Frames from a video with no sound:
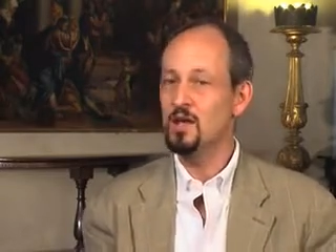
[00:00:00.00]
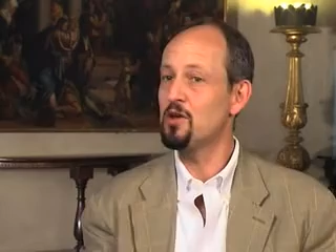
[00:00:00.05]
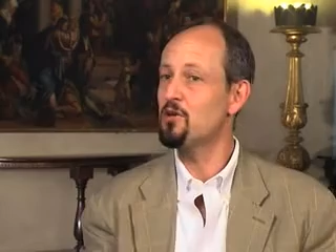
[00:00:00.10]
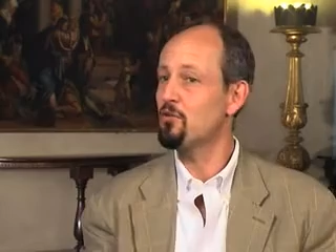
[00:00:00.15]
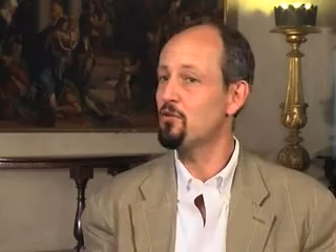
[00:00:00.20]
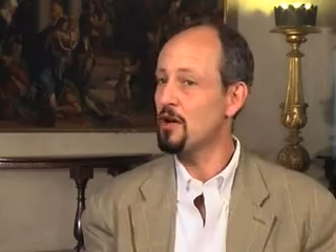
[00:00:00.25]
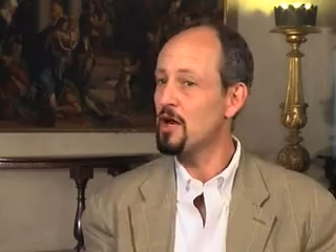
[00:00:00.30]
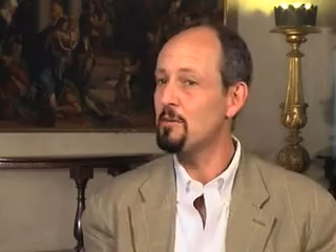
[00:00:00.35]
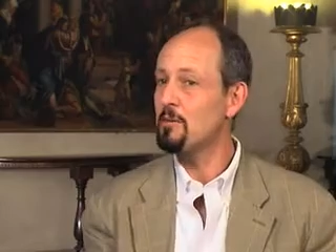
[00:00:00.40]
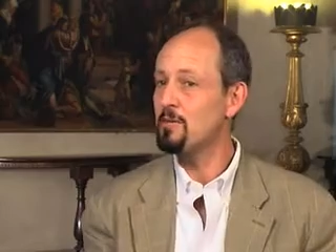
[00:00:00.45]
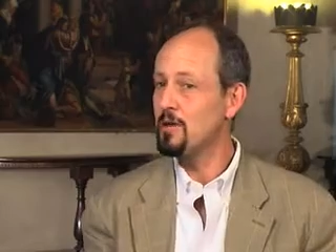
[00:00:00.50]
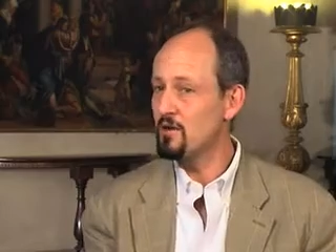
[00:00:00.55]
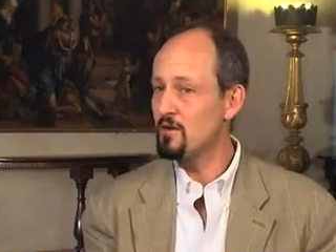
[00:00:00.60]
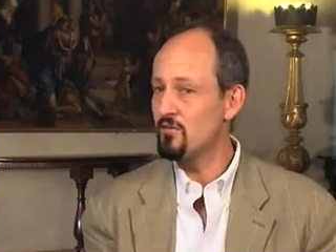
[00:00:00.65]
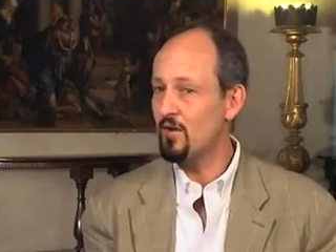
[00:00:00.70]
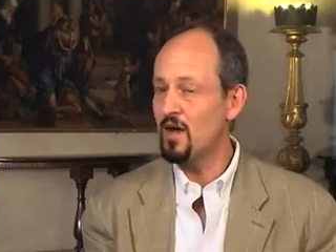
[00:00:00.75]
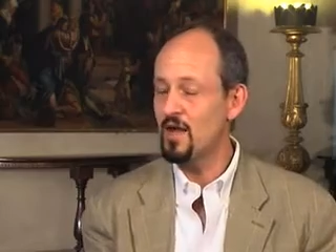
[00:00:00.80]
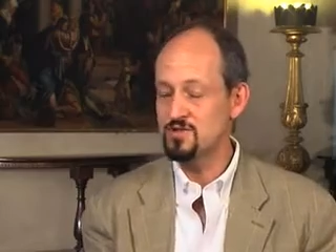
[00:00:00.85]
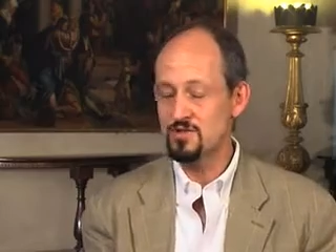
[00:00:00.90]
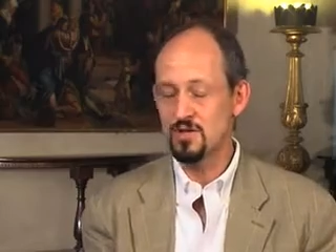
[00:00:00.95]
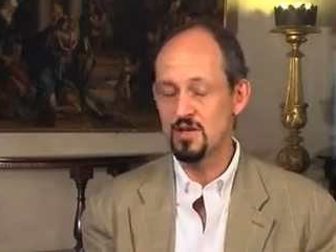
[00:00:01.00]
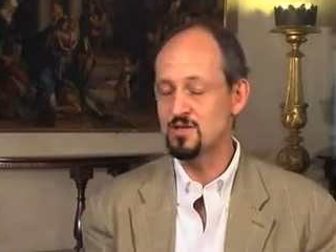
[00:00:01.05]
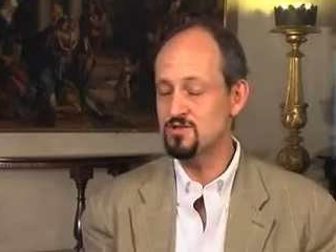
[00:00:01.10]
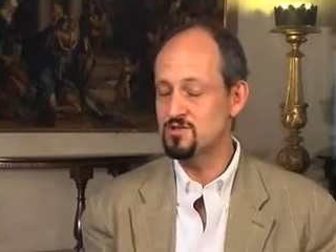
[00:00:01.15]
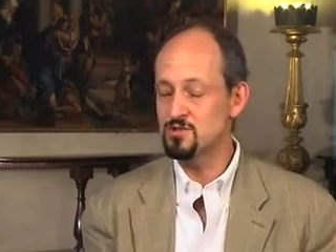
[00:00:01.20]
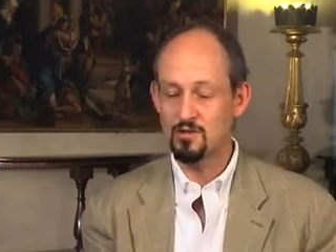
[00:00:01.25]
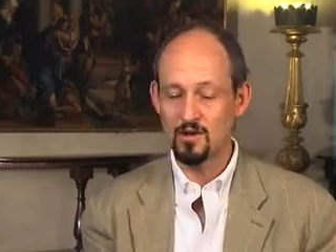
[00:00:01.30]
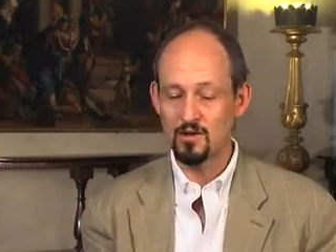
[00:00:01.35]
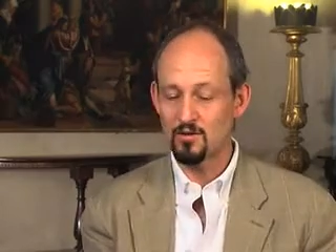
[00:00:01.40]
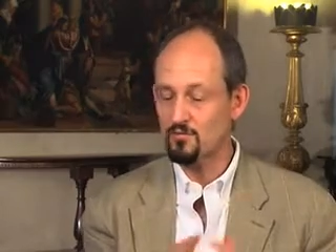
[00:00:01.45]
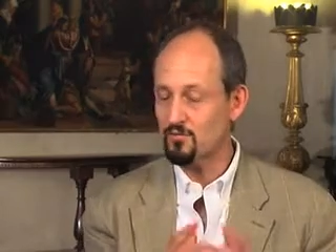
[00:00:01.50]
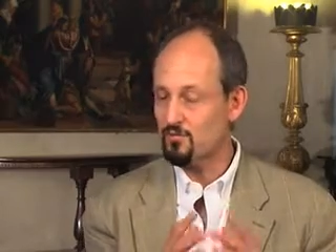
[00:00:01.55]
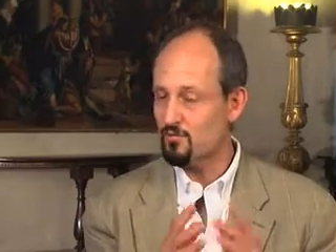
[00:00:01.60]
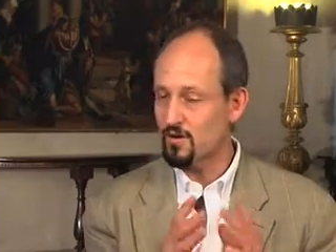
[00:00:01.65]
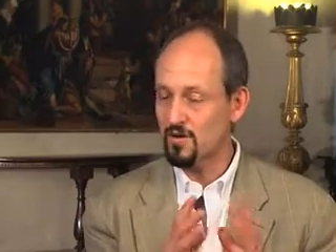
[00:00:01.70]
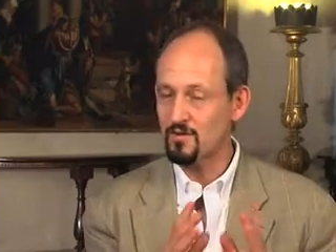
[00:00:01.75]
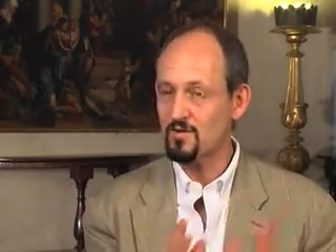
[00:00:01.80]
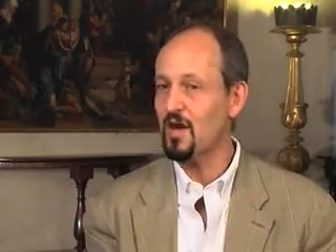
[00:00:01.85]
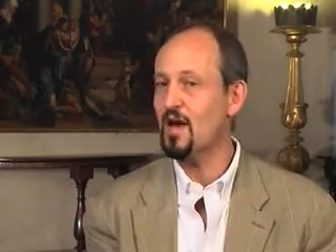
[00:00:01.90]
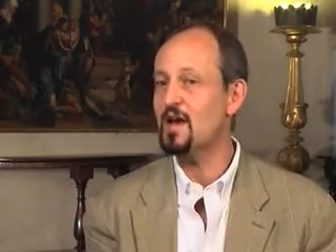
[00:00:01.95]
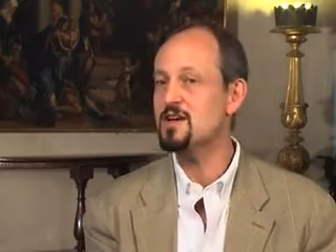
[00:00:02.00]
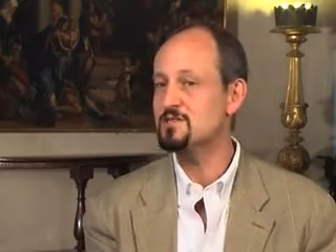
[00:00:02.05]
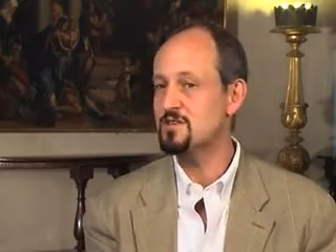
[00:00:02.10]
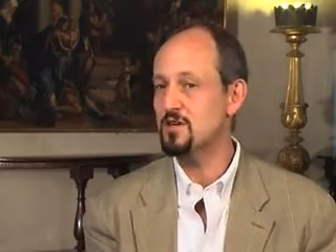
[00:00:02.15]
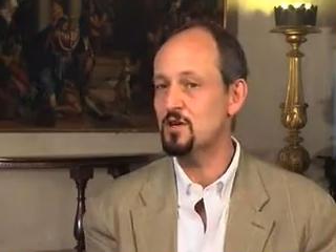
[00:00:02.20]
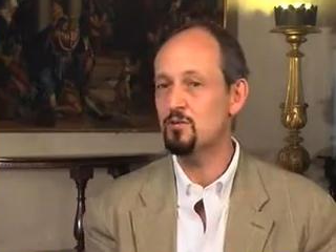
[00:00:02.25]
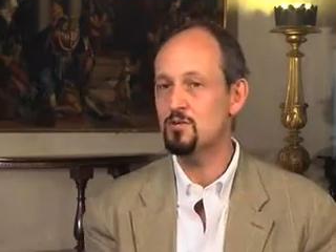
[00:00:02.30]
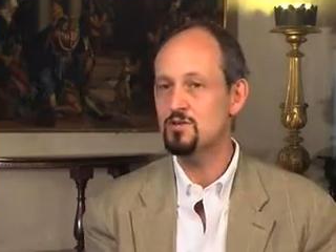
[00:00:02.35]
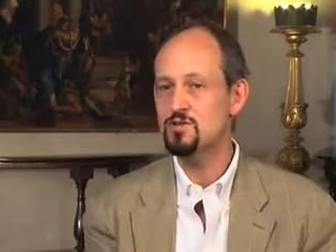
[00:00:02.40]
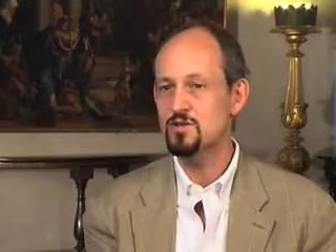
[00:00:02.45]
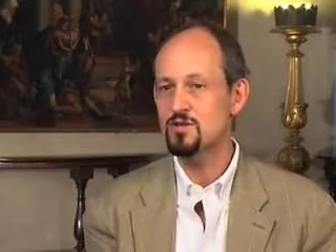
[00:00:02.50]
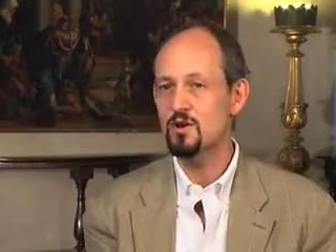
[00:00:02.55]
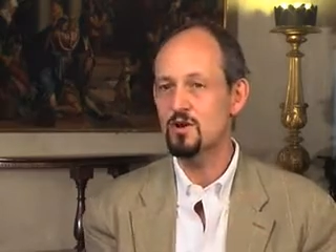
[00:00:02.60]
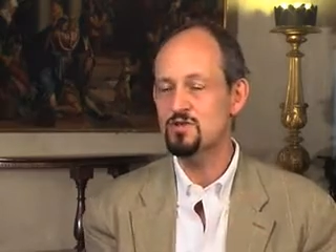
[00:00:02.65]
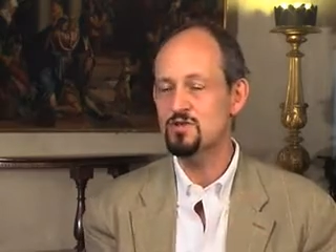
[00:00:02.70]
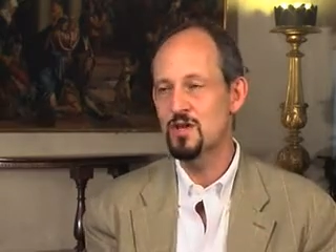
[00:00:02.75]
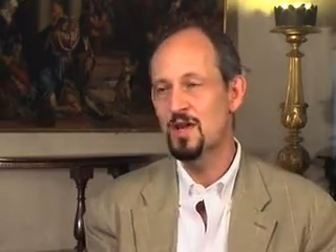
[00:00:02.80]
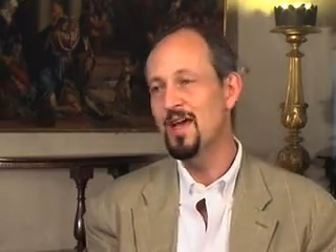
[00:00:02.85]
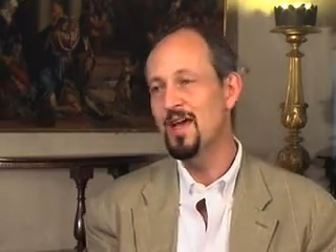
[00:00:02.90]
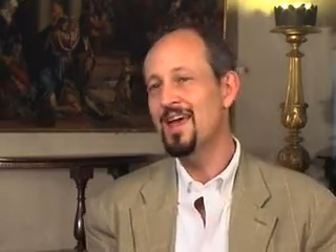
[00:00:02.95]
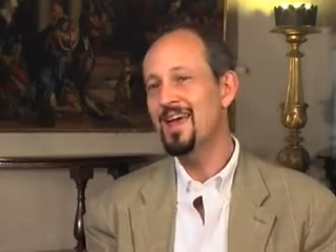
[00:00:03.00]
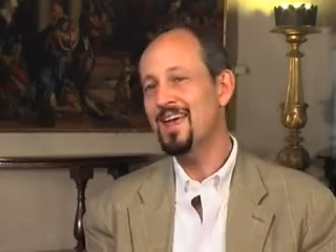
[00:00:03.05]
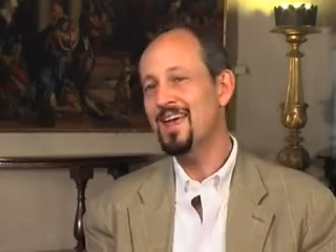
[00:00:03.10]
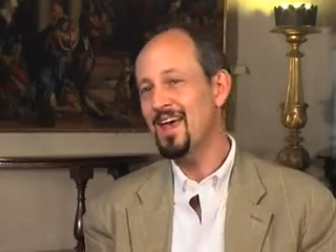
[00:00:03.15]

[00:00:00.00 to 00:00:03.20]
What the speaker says: incredibly advanced and is doing fantastic research,